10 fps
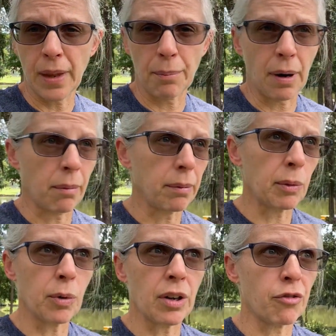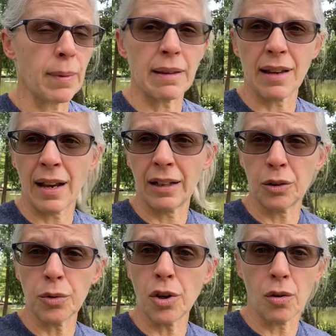I probably wouldn't have met Dana.
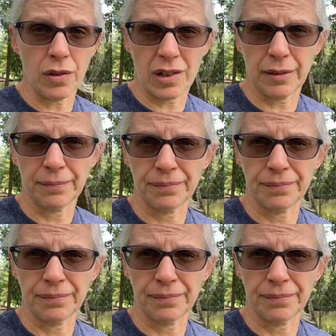Who knows?